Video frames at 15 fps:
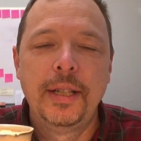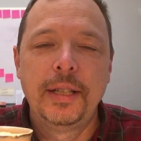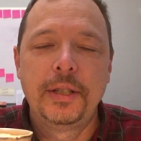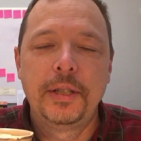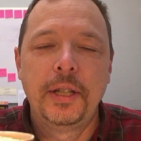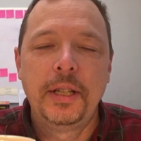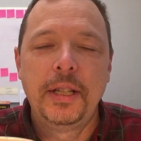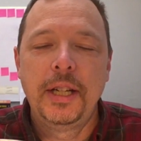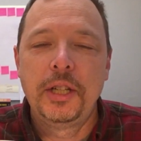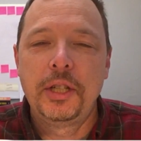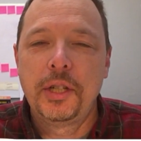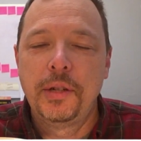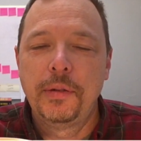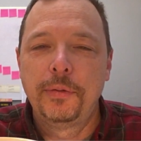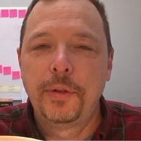this
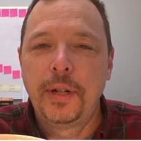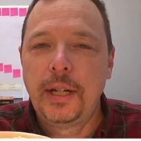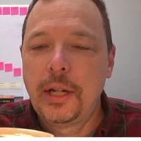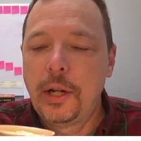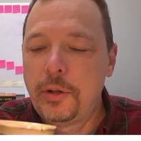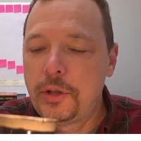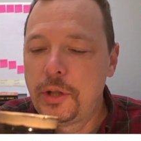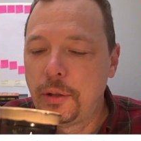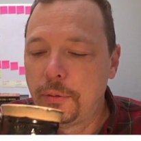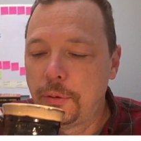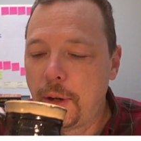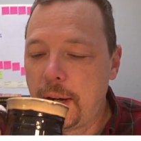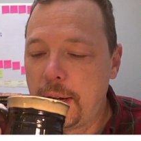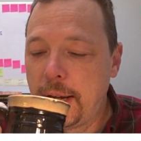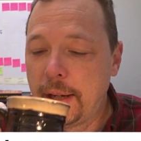edition of Free Coaching
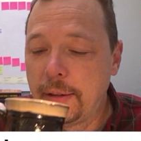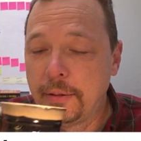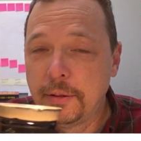Friday.